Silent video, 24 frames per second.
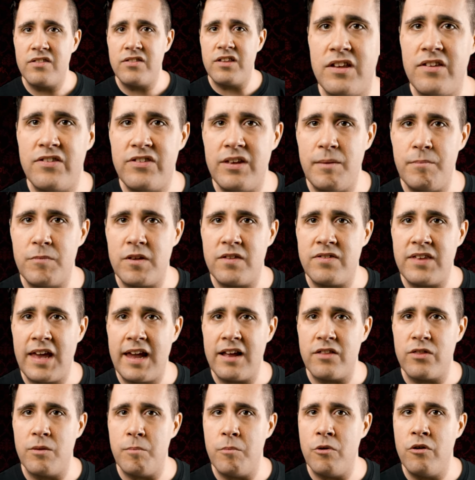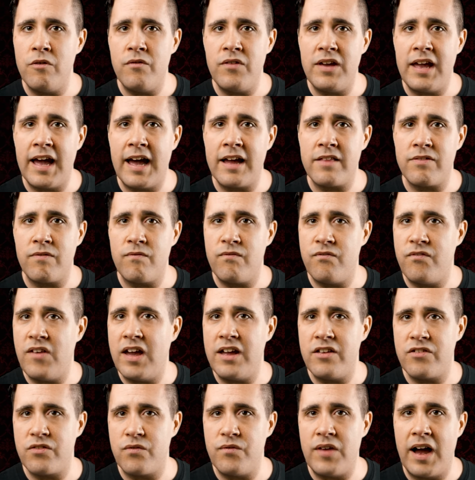They seem to take the movie at
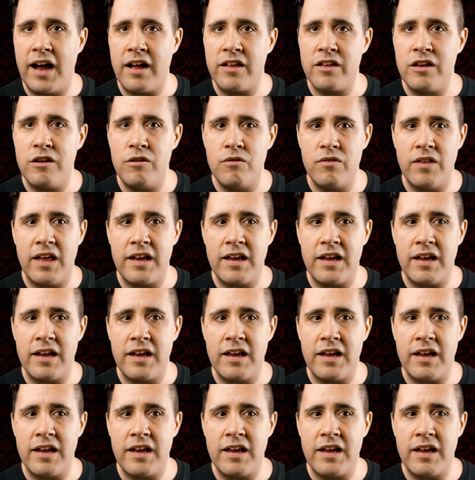face value,